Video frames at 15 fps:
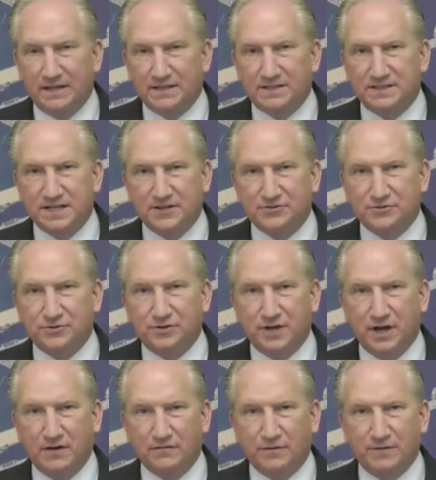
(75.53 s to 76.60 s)
The central
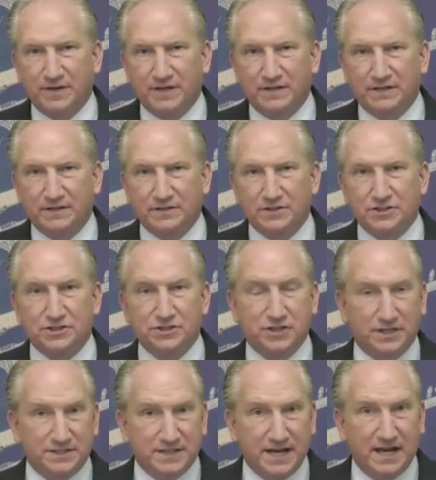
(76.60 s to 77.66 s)
government
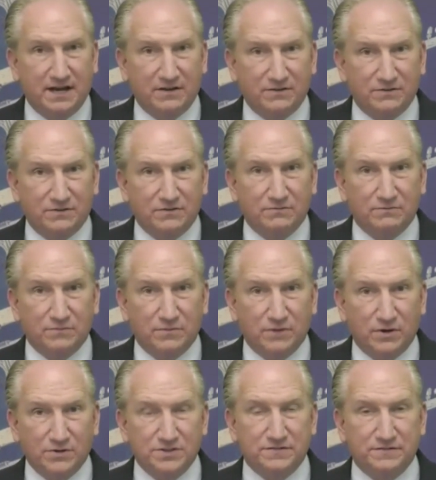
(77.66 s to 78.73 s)
shut down
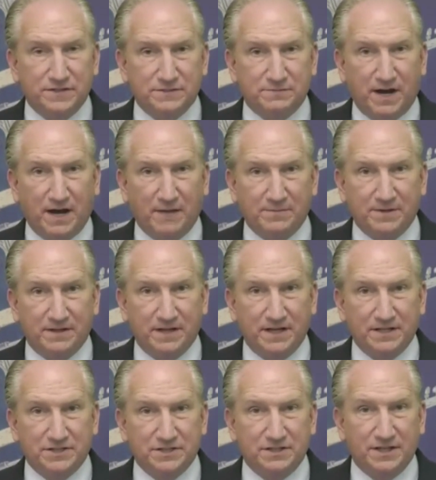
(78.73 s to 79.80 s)
most of its
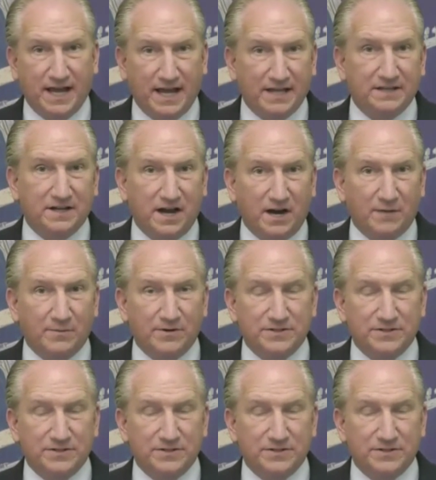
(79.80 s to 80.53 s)
population and commerce,